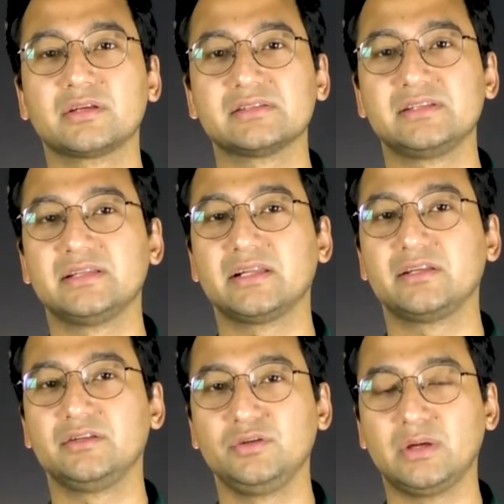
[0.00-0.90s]
can see that the
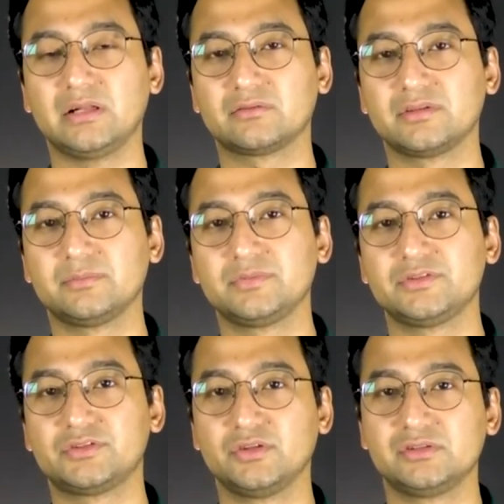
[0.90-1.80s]
new algorithm
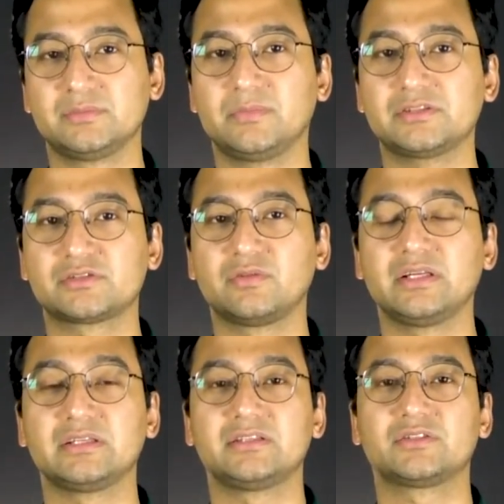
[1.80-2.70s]
shows much
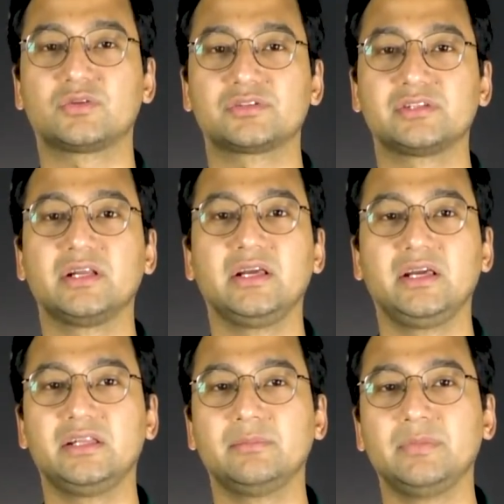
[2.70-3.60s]
greater distortion
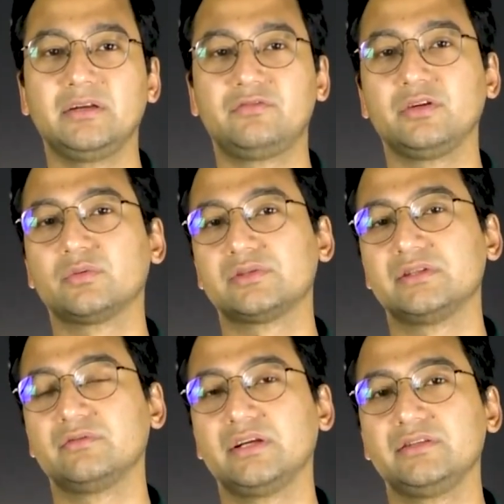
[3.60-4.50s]
in the mid-frequency
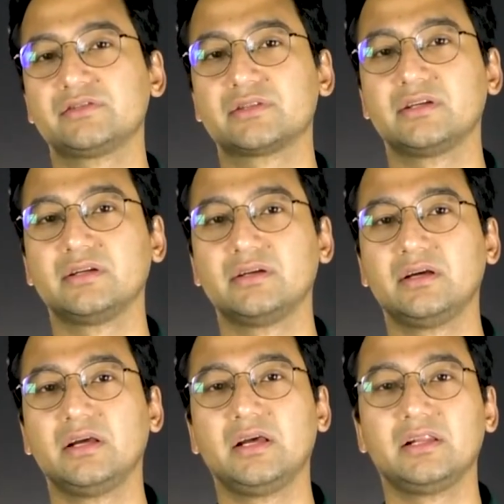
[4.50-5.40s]
range.
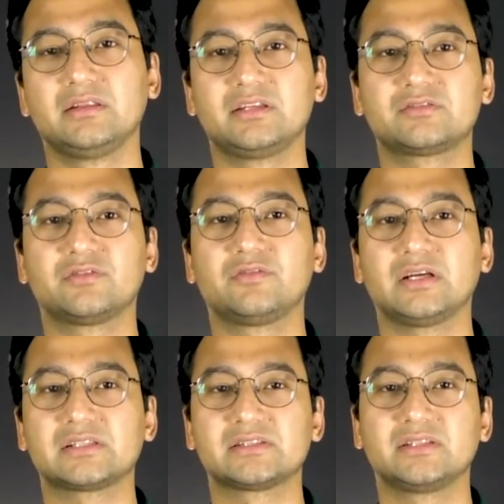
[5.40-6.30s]
This
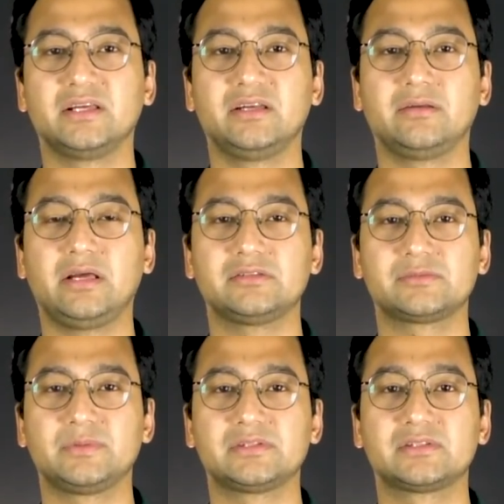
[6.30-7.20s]
reflects the
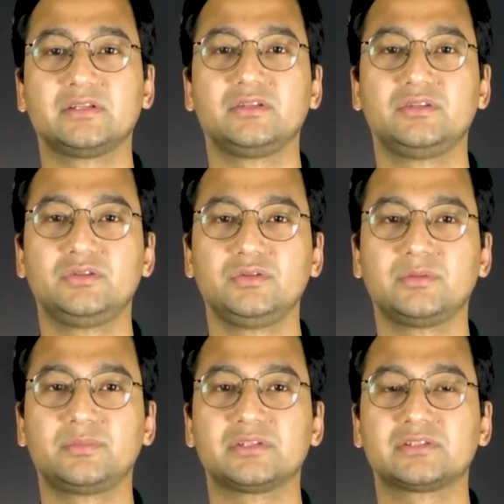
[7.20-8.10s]
enhancements to the
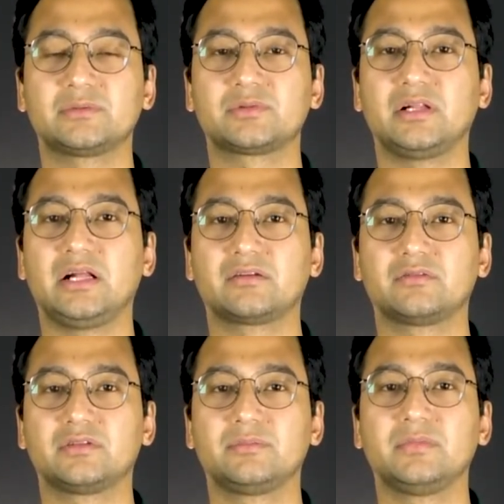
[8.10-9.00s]
perceptual
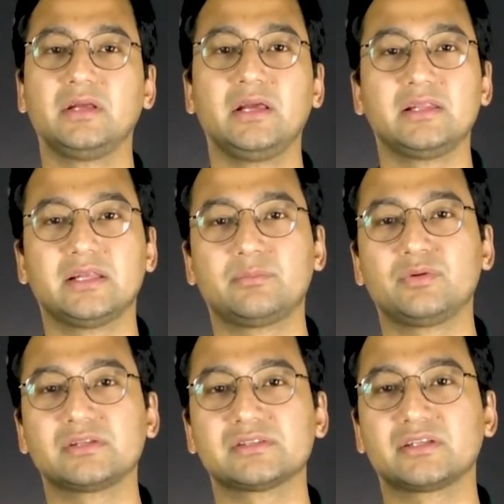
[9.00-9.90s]
algorithm that
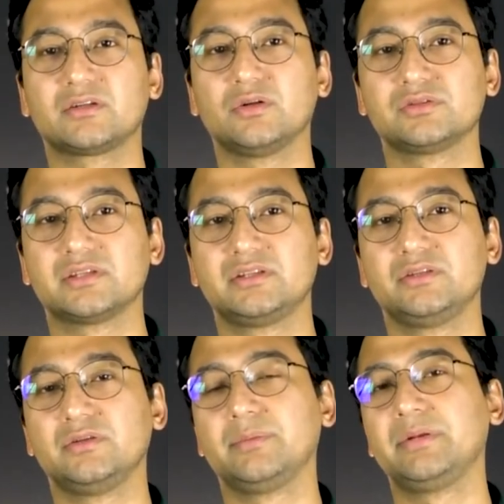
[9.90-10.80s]
brings it closer to
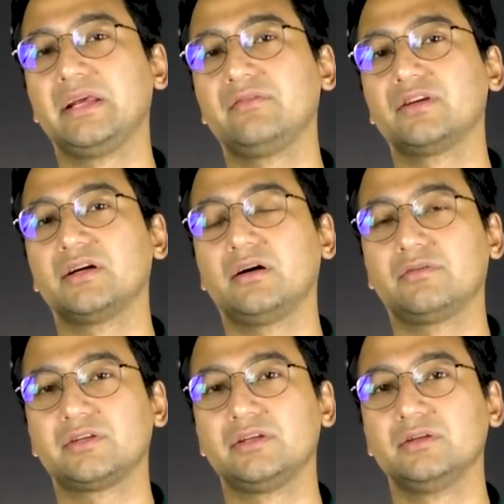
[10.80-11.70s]
the behavior of
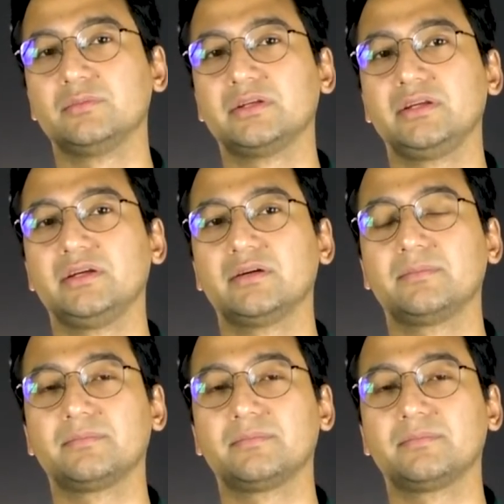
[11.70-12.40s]
the human ear.